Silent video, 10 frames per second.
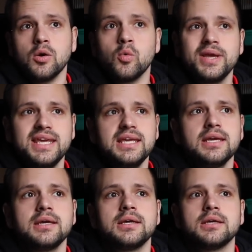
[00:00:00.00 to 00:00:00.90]

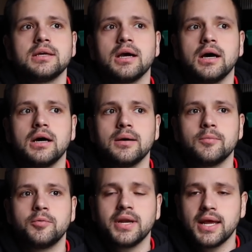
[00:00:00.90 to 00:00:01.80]
We
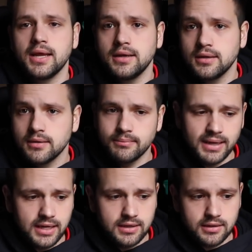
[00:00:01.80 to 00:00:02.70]
um, went ahead,
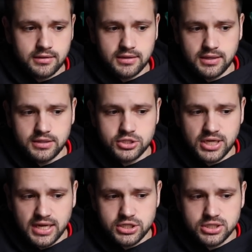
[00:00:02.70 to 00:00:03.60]
made the
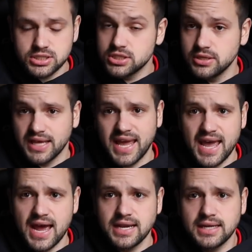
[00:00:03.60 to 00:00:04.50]
changes to the
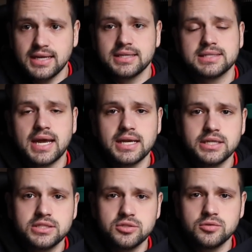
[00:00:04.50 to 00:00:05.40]
CAD, and
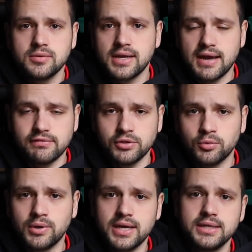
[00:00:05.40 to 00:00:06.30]
decided to have a
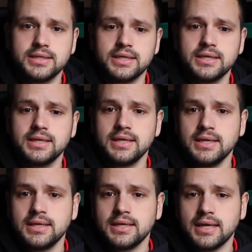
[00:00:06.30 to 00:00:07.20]
little run done
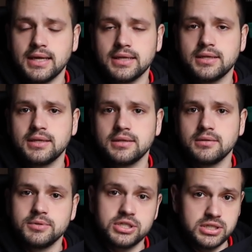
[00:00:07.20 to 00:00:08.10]
at
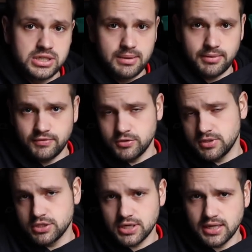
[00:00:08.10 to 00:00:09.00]
the machine shop we've
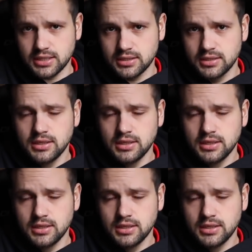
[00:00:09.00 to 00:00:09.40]
used in China.